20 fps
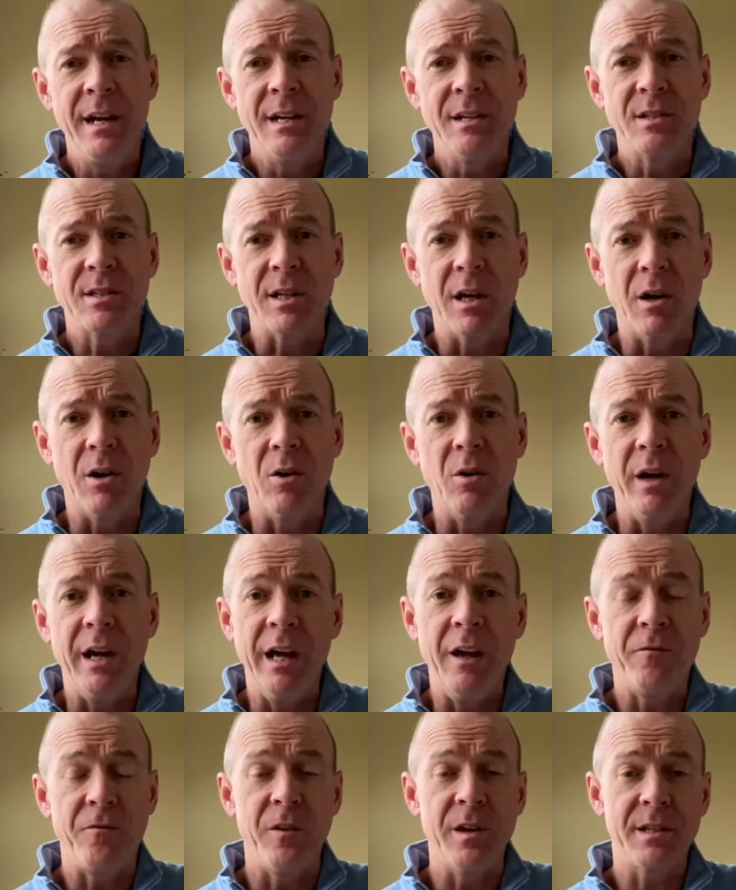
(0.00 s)
So
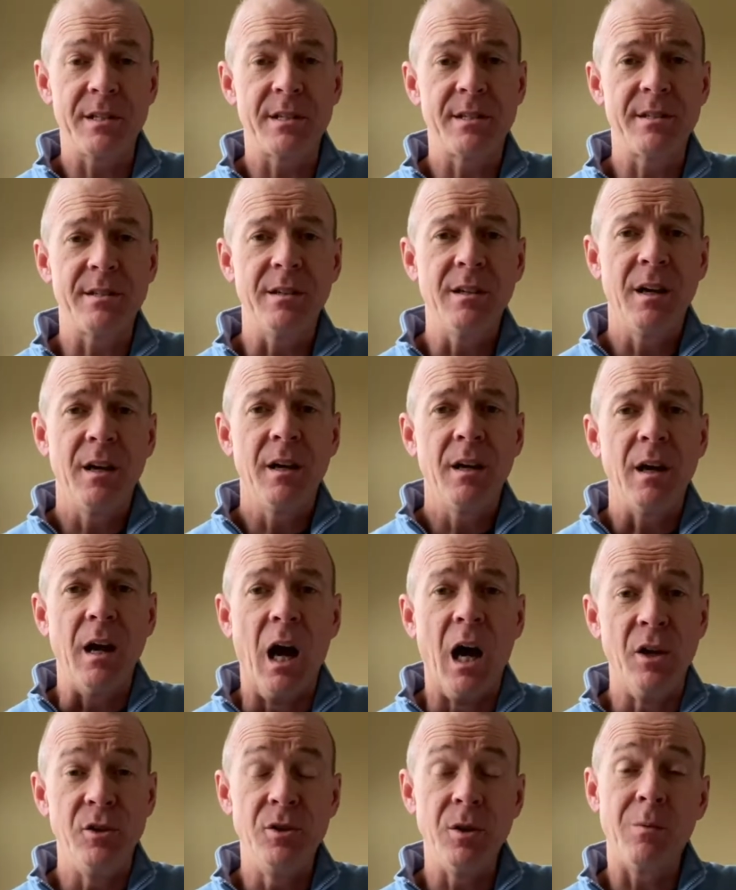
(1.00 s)
if it's
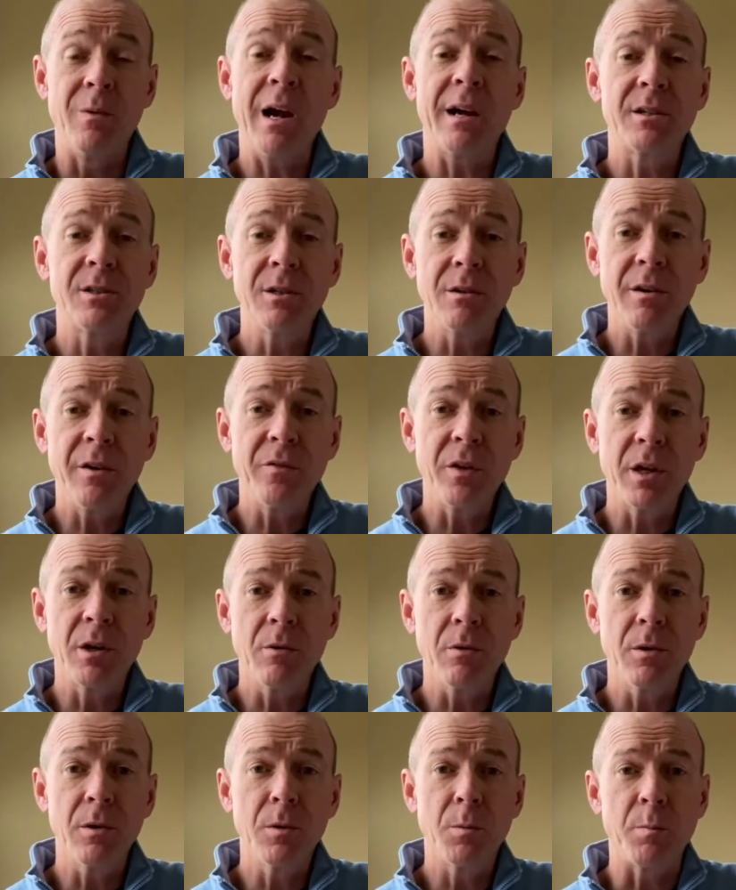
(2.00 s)
a director of the
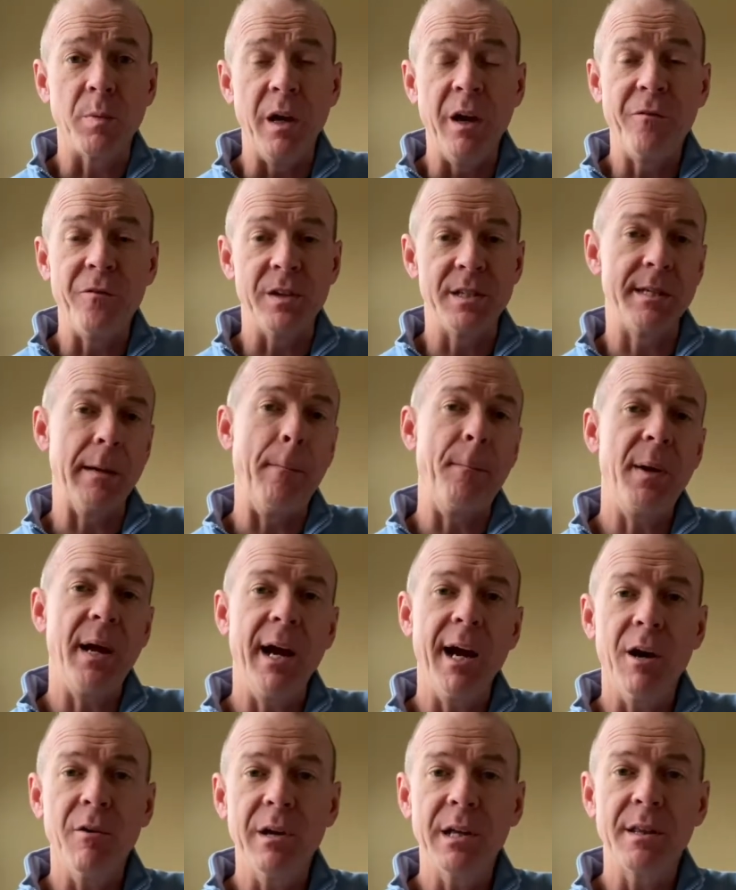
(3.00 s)
group, if it's a
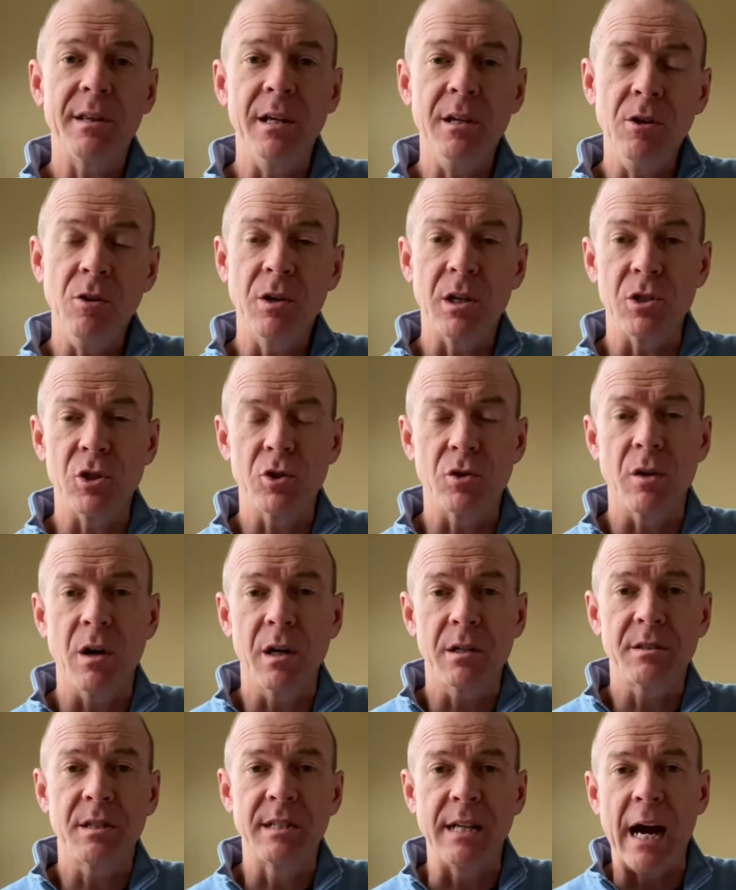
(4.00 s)
parent that you can
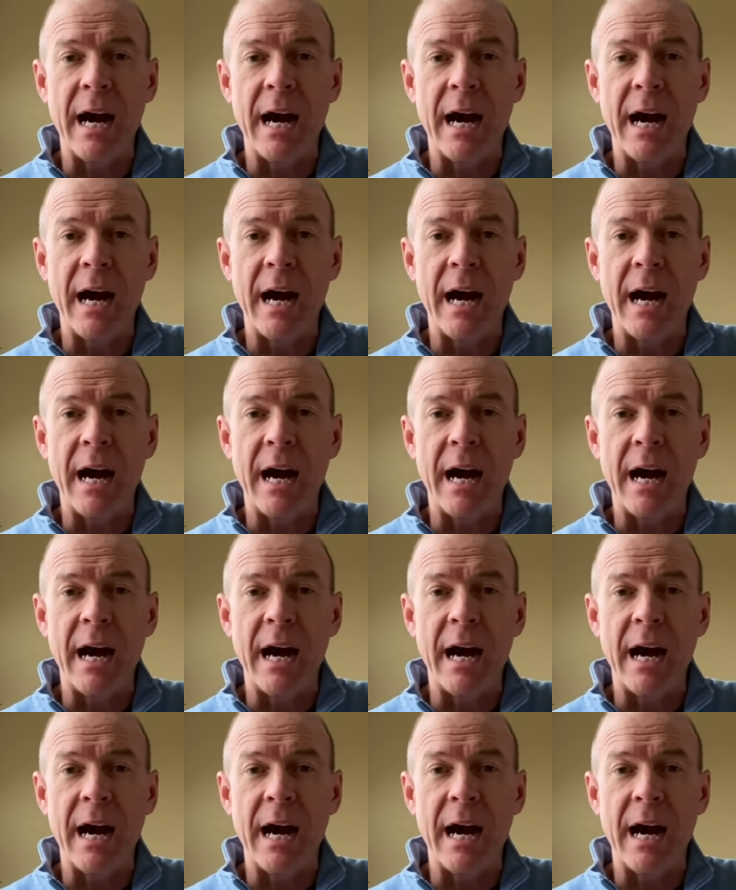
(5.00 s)
trust,